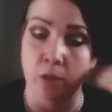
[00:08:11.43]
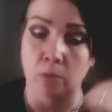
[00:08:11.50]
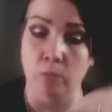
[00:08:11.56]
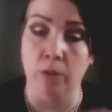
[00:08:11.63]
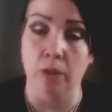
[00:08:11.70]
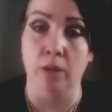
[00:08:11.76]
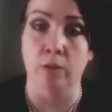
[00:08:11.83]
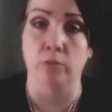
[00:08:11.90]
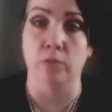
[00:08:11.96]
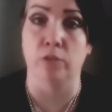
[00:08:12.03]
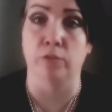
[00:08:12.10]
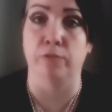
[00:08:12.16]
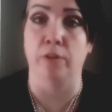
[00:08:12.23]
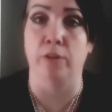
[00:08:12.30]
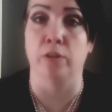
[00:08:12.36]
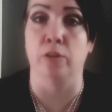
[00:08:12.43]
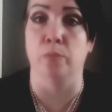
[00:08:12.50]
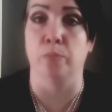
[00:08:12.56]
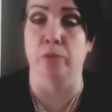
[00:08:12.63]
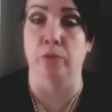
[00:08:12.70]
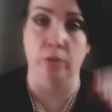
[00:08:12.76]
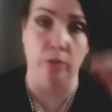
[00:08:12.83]
when I looked at the front of the
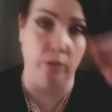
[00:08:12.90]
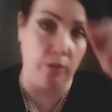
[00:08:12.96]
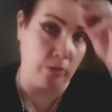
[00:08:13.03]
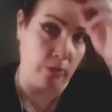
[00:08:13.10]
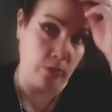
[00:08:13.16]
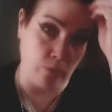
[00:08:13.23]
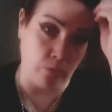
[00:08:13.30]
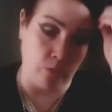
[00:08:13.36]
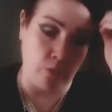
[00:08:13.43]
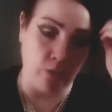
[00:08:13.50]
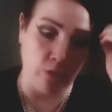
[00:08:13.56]
book, that this is all to